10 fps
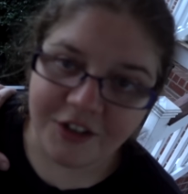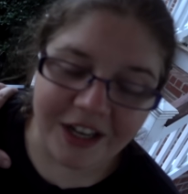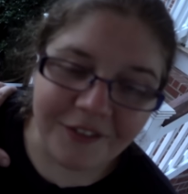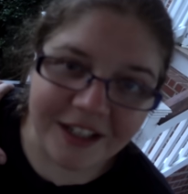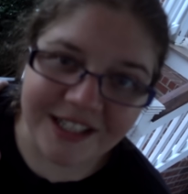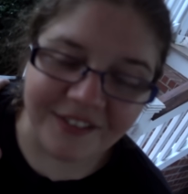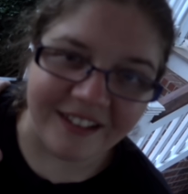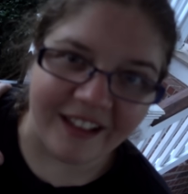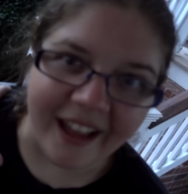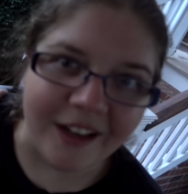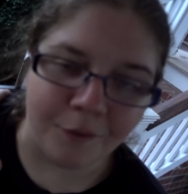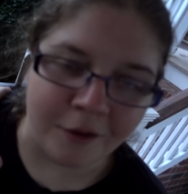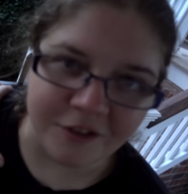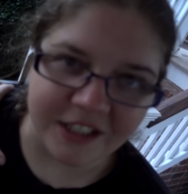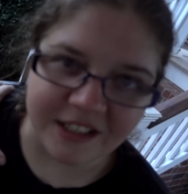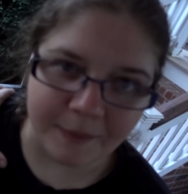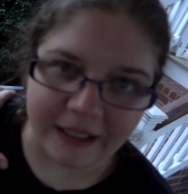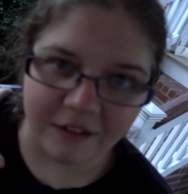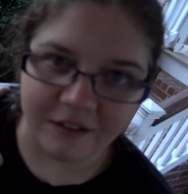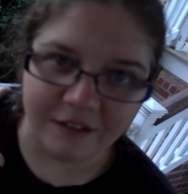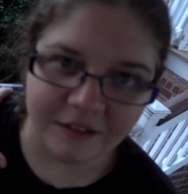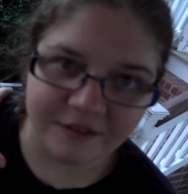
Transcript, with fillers: Jennifer doesn't even like roses, Michael.